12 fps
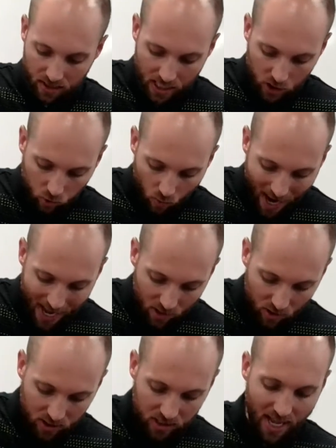These
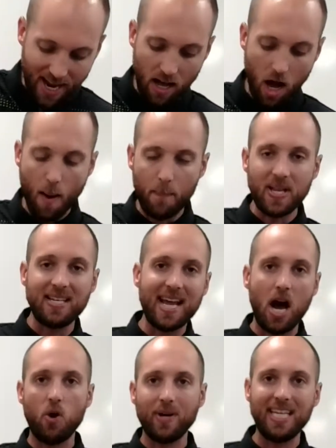riders slide up and
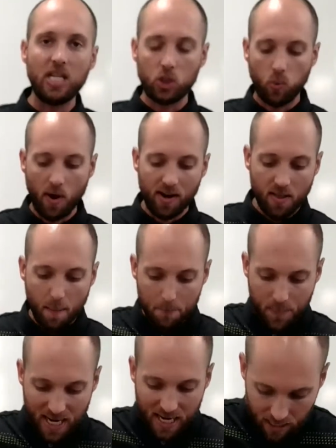down each one of the
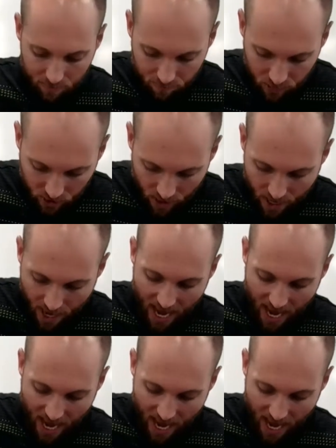beams,